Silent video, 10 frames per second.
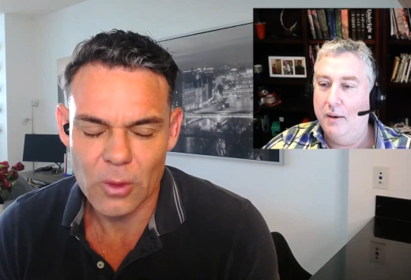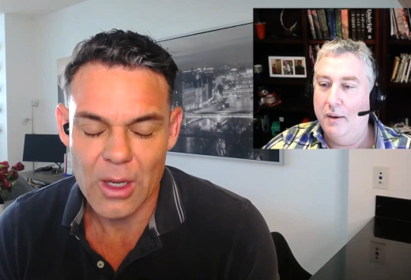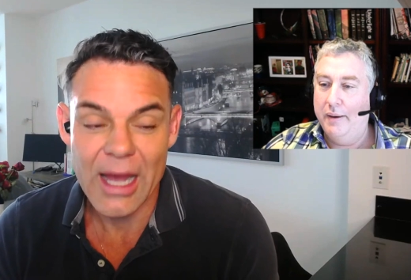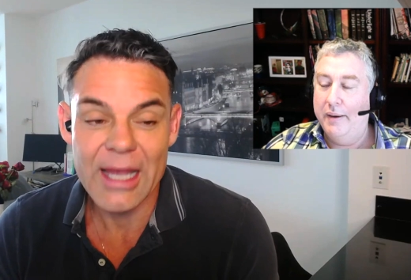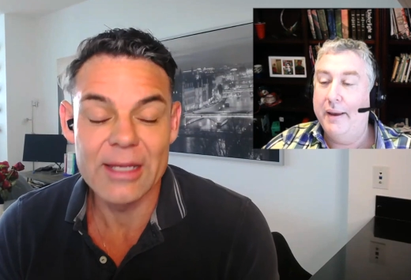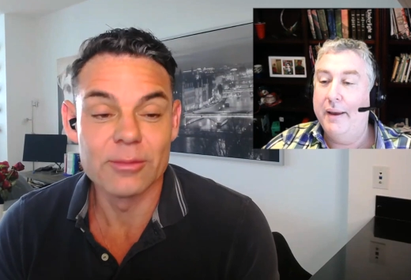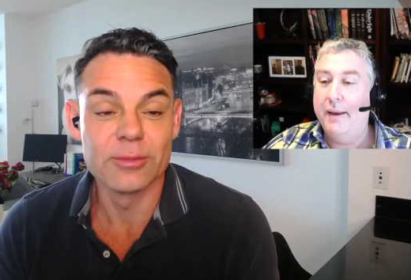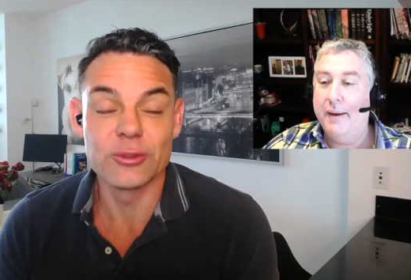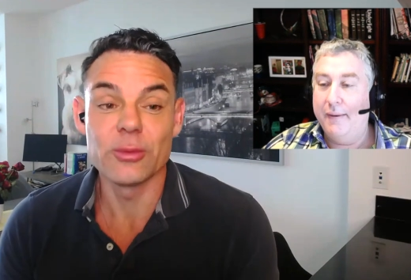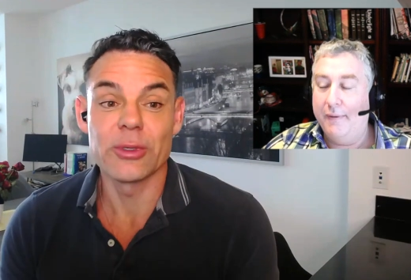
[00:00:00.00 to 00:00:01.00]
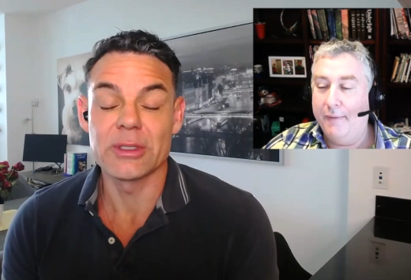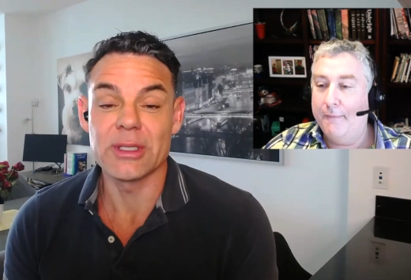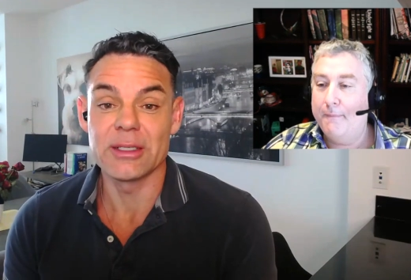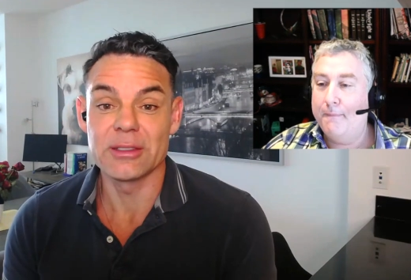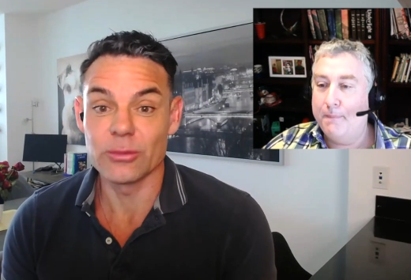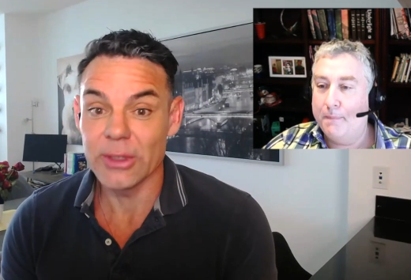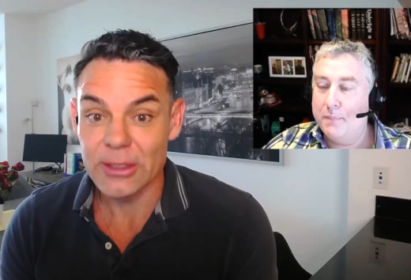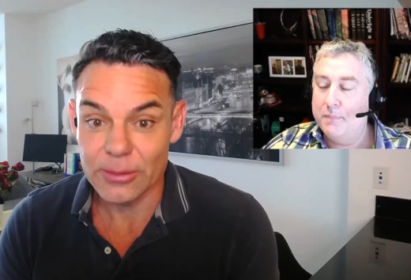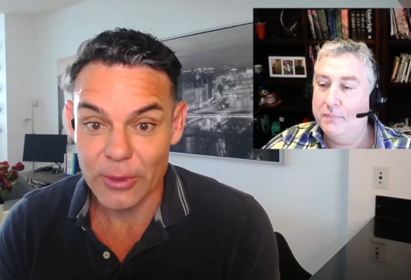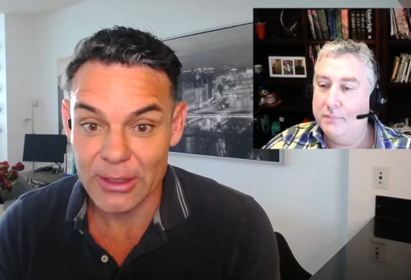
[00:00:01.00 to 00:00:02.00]
Speaker 1: Well, I am super excited to
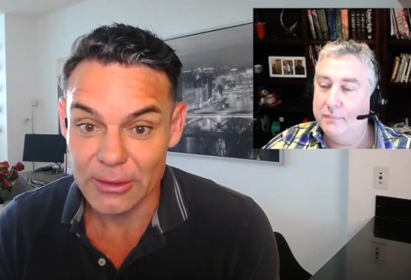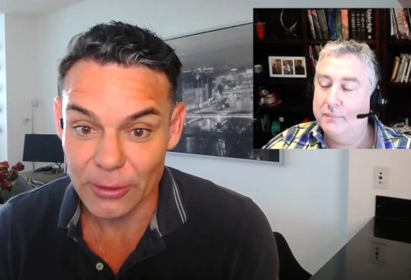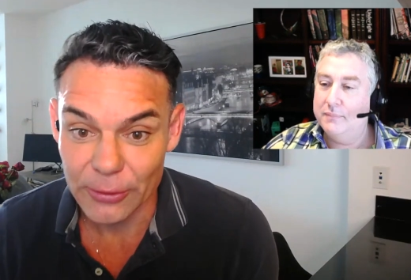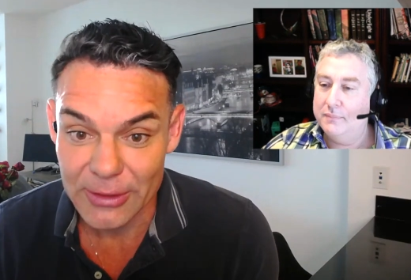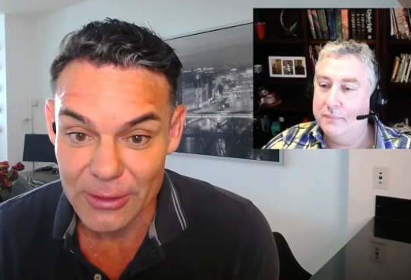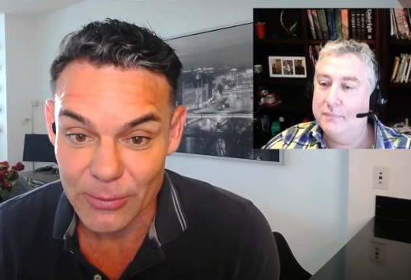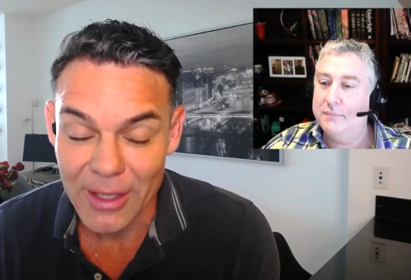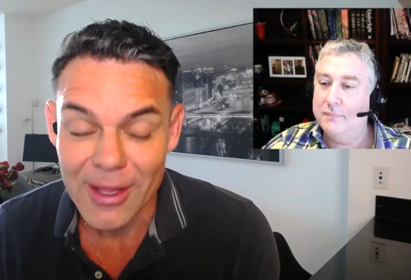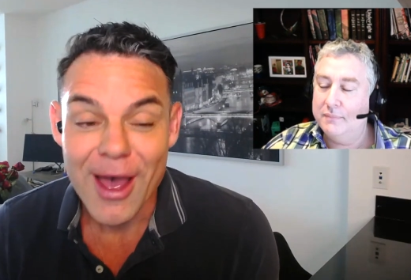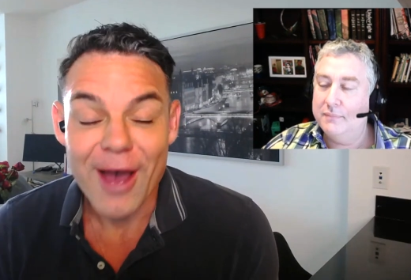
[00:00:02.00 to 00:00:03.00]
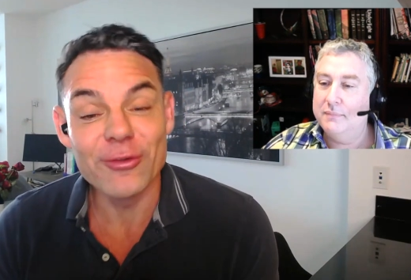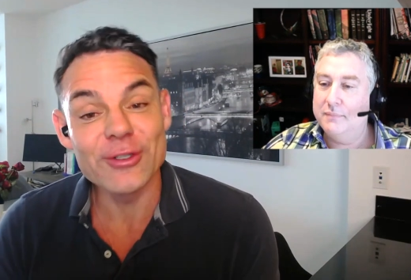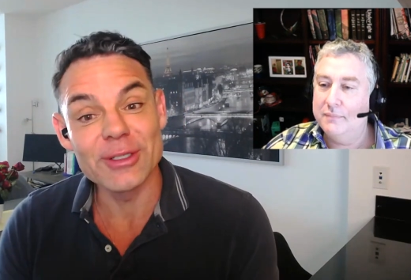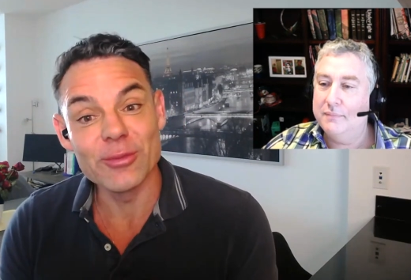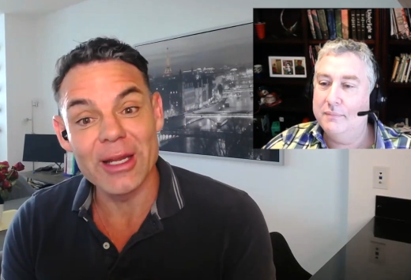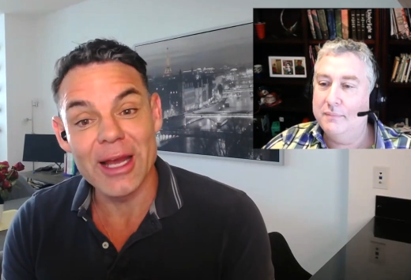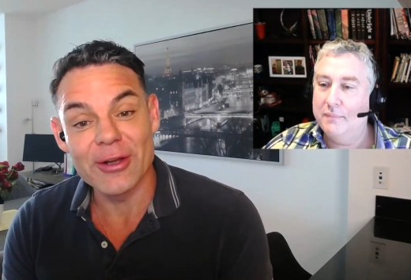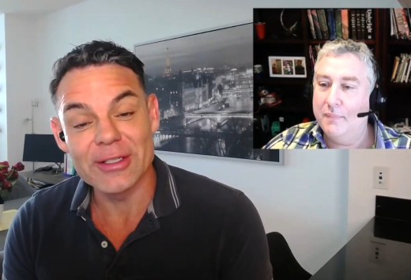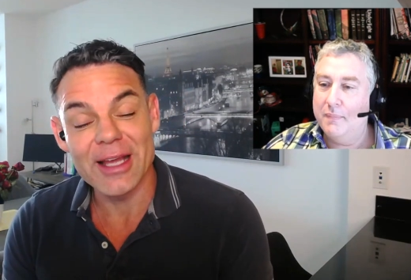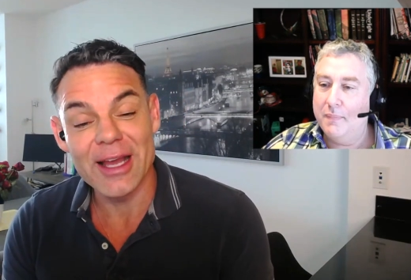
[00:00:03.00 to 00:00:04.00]
read this book and to learn this as well. Unfortunately, Brent,
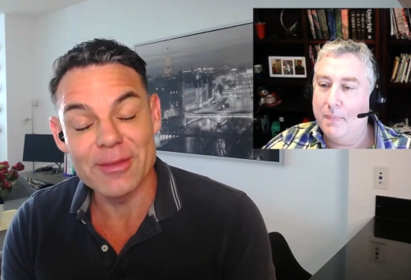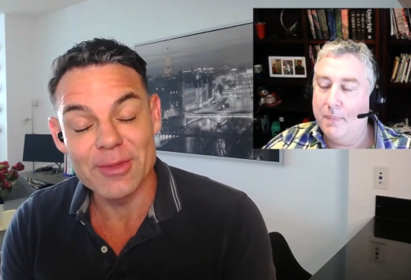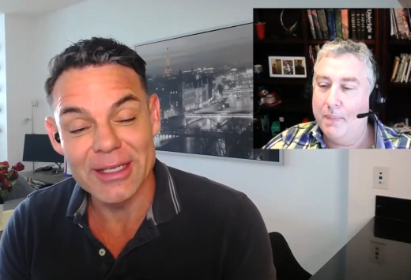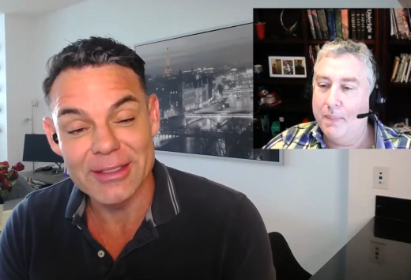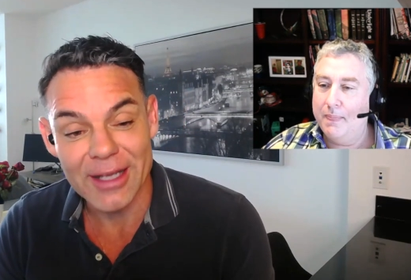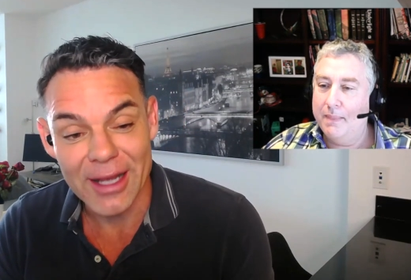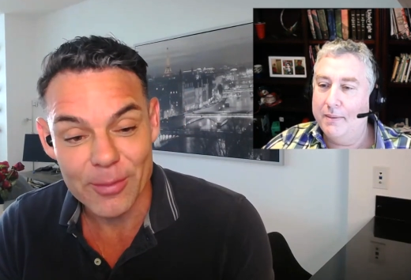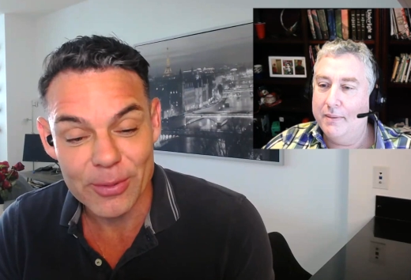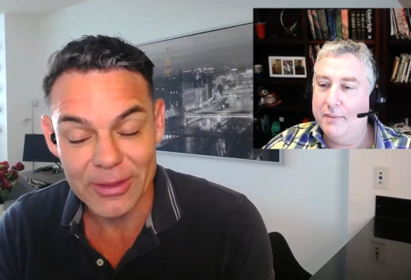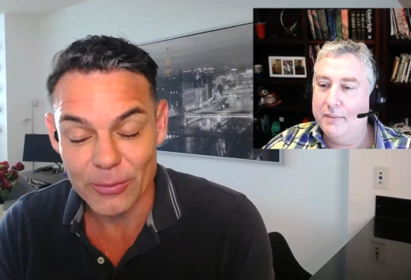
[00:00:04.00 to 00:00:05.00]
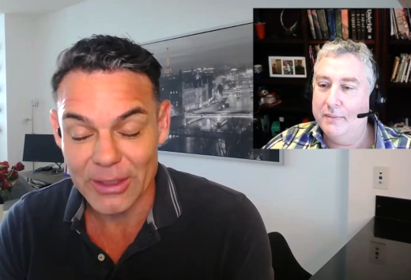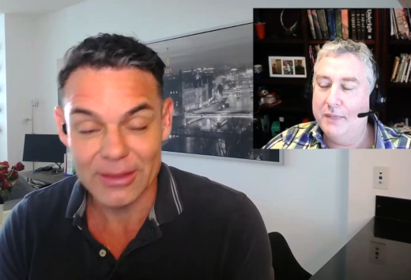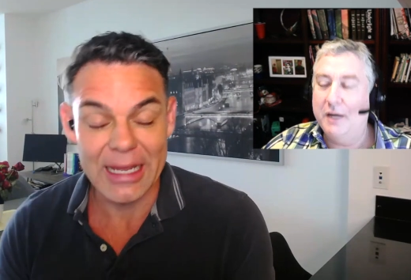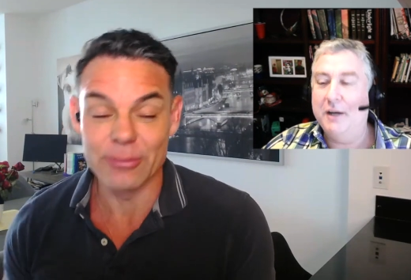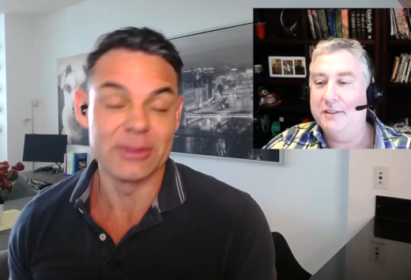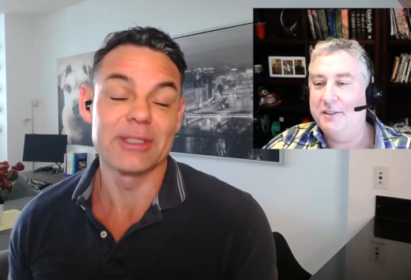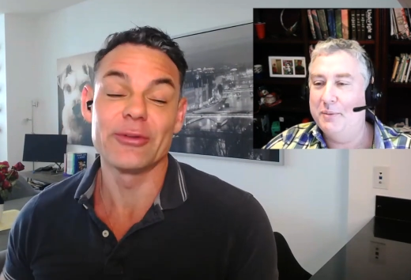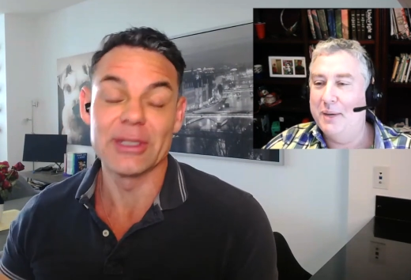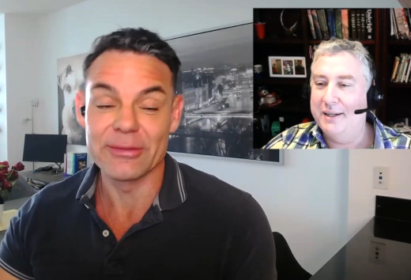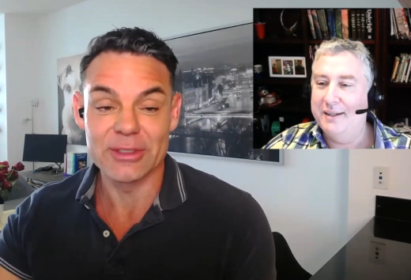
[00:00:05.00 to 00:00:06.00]
our time is up. We could, oh, I ah, would
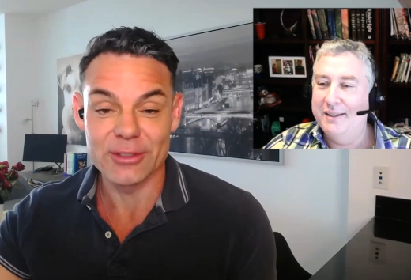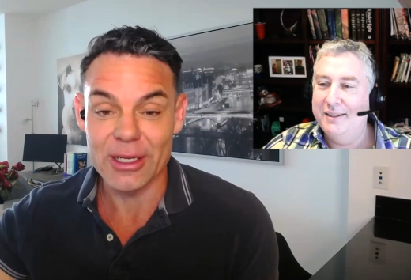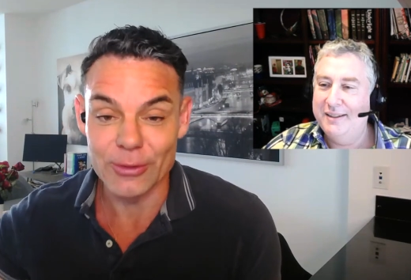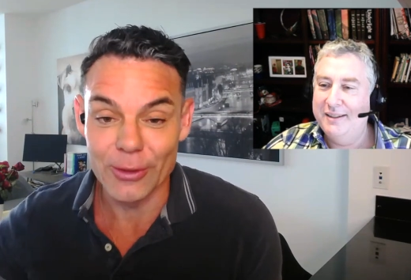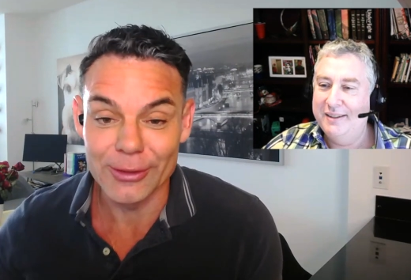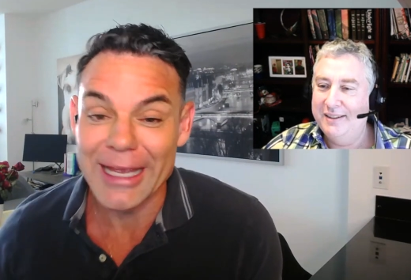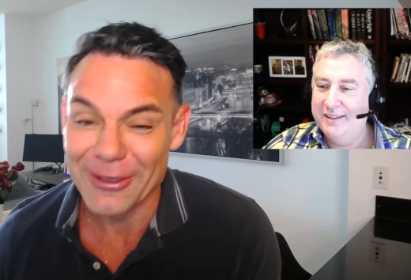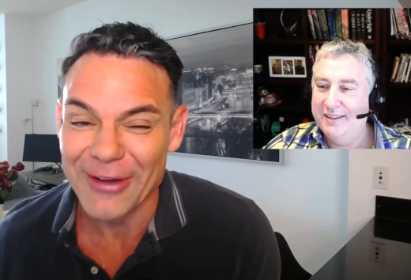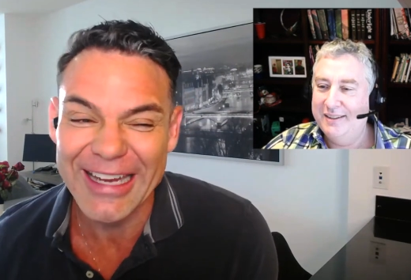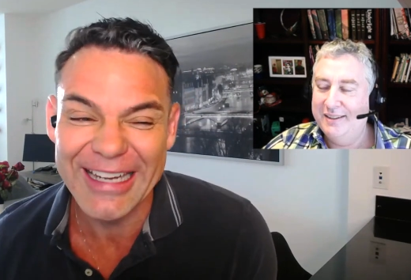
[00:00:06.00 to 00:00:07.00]
literally bad. love to talk to you all day. I know, right?